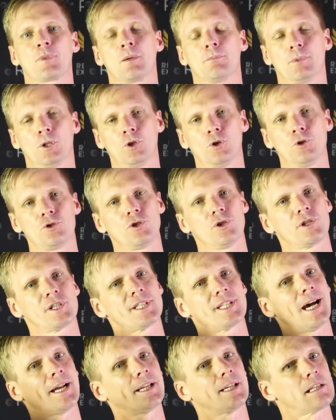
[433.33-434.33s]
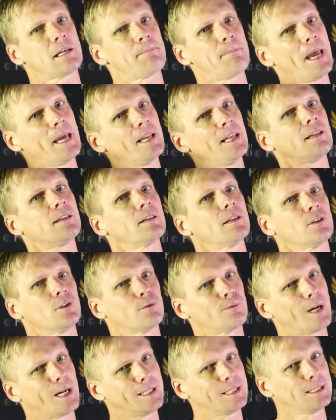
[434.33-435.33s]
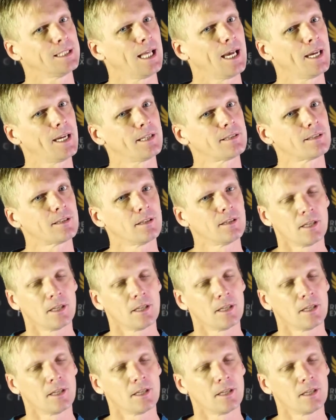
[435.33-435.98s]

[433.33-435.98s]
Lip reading: because you're starting to panic that you're running late,